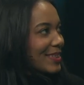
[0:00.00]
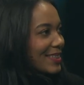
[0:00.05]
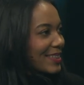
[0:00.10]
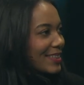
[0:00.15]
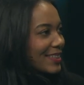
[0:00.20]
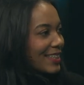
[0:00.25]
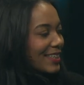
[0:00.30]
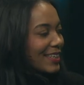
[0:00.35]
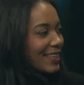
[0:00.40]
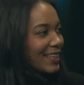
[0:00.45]

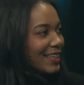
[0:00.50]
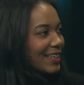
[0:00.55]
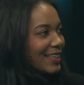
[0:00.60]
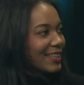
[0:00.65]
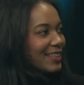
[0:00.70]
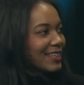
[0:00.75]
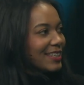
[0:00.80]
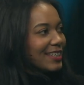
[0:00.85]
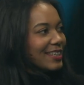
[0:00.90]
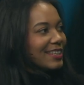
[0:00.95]
You know, the
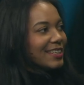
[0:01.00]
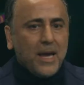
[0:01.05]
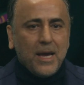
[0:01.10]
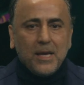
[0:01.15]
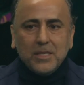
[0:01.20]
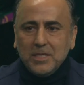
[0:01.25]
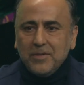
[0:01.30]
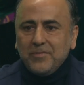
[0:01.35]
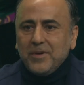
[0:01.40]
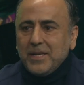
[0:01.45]
early
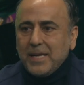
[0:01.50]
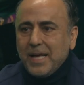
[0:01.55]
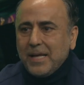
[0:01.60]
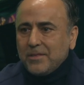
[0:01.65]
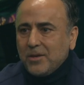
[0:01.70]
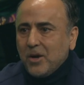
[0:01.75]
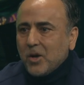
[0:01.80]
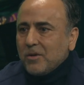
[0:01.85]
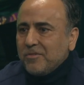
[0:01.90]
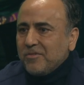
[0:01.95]
days, even
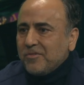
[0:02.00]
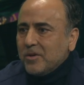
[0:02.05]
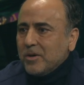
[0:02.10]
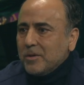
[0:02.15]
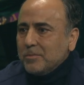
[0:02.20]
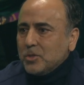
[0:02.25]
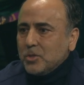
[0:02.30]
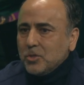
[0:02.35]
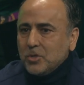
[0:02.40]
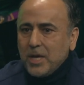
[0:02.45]
at our
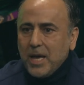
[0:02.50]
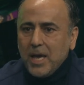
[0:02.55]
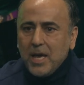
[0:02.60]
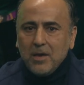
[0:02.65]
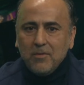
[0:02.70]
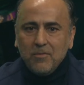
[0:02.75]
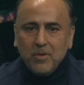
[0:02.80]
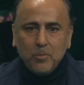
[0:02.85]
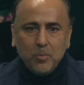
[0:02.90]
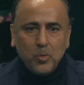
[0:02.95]
firm
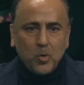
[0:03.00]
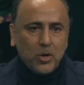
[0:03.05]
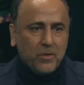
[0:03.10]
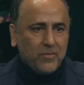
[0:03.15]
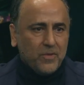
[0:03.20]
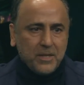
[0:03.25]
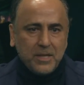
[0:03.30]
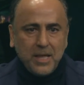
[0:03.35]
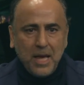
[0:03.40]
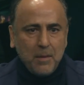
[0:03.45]
today, we
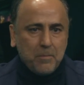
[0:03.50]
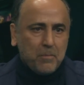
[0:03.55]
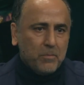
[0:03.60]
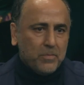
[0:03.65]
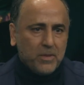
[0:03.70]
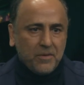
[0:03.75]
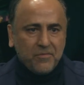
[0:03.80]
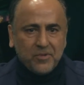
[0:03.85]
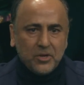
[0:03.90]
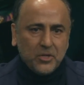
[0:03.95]
worked with
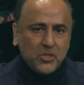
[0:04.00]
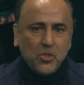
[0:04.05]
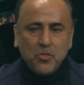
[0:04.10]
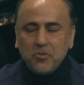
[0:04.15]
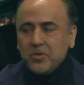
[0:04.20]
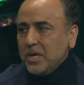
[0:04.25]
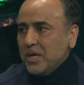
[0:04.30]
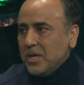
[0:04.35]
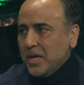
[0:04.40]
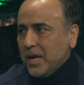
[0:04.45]
them the first
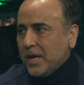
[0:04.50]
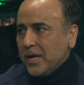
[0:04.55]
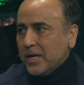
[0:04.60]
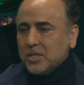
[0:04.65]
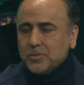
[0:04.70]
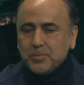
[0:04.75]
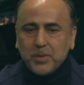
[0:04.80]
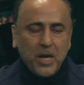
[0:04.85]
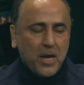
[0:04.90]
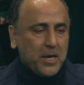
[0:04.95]
three
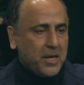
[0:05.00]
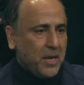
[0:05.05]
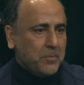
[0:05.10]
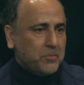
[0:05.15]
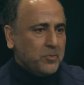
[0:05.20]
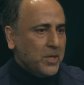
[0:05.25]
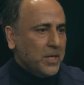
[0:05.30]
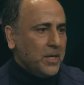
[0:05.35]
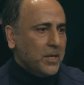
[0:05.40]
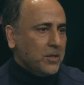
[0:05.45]
years, mm. but I
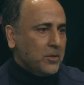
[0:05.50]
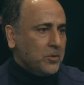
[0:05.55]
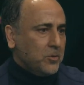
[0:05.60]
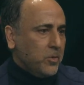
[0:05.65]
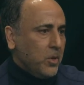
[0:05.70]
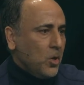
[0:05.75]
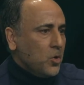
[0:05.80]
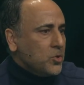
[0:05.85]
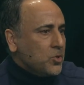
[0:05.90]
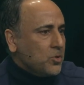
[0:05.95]
kept really
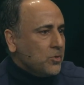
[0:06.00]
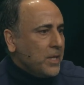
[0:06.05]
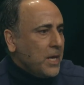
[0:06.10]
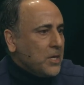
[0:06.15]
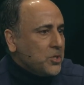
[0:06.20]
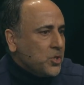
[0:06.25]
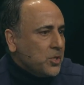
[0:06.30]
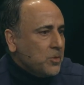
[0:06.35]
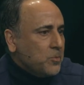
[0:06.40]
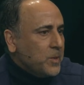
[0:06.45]
close
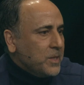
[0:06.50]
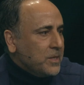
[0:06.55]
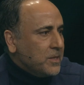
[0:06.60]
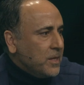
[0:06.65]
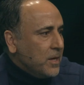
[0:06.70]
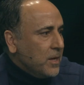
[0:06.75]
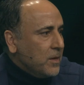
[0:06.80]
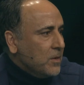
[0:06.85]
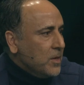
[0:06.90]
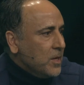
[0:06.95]
relationship with
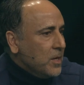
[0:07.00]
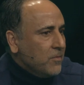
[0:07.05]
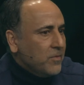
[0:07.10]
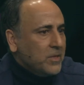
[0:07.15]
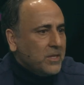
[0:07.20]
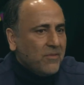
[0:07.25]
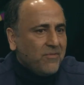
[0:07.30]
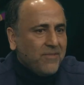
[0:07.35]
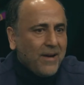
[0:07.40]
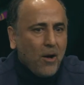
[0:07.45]
the
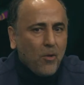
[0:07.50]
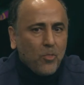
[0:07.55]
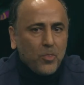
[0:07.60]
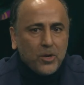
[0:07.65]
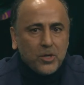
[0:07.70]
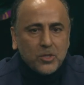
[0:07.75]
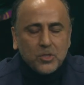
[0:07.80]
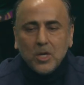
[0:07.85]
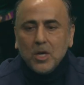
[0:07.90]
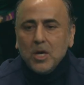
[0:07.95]
with the
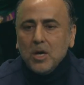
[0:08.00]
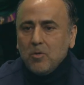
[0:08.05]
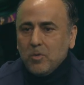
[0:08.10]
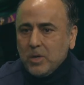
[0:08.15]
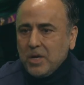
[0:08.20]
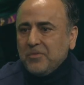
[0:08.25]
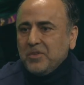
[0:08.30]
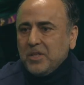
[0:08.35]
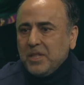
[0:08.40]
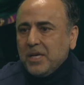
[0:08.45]
founders.
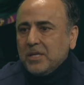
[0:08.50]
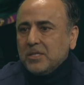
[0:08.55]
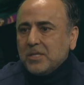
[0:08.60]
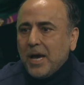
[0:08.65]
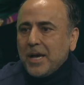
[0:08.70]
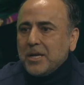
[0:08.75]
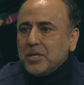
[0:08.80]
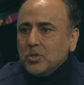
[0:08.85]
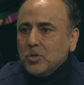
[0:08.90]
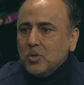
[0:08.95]
One of the things
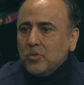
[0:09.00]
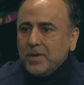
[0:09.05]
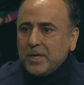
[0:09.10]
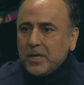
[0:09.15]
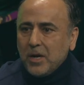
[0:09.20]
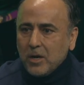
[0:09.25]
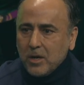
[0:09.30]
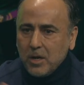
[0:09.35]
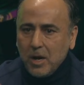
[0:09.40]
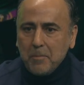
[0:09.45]
I do
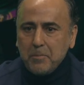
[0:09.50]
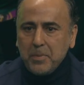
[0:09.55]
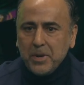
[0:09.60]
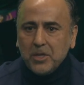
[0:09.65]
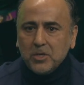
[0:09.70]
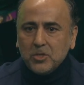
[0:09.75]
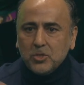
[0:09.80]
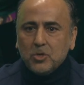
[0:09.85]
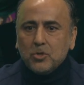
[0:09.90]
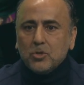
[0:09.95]
when our
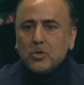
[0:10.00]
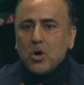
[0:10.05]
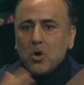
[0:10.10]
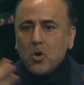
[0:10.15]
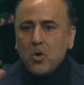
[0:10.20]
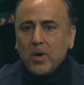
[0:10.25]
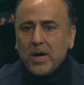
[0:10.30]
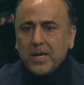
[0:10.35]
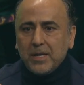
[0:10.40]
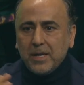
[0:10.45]
companies
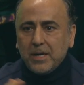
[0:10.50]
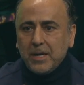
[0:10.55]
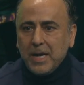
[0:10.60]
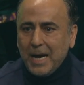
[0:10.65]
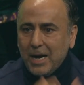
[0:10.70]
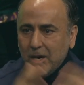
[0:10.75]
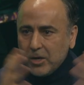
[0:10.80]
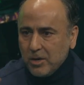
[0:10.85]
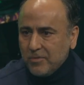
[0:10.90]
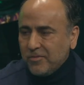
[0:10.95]
grow and they are
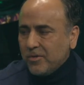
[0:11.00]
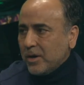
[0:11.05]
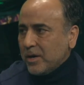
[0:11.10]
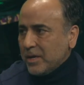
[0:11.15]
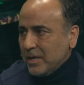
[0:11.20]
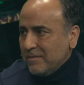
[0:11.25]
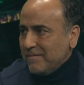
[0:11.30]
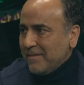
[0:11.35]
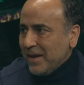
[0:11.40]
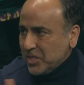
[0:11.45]
out of our
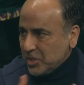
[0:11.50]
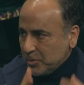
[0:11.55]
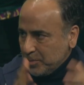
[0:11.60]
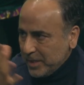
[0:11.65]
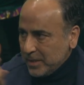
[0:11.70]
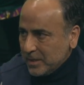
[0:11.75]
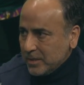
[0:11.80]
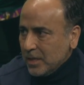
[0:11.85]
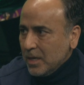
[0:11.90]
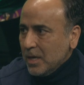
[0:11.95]

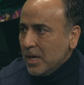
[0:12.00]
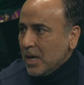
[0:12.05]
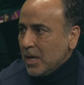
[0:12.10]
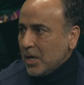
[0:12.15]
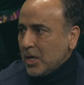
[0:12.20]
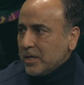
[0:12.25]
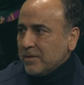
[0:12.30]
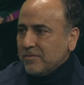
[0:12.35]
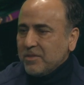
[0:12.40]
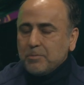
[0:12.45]
investment
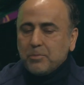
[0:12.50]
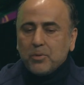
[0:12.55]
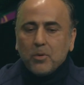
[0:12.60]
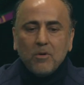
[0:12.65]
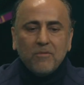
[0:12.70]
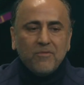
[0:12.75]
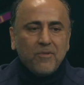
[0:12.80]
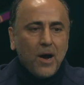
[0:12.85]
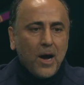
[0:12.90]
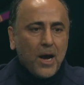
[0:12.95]
kind of the
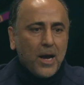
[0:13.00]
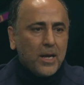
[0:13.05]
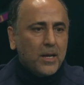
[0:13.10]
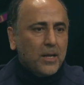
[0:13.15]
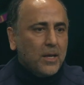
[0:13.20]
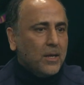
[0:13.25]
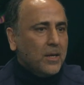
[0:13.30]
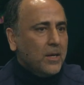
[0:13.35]
profile,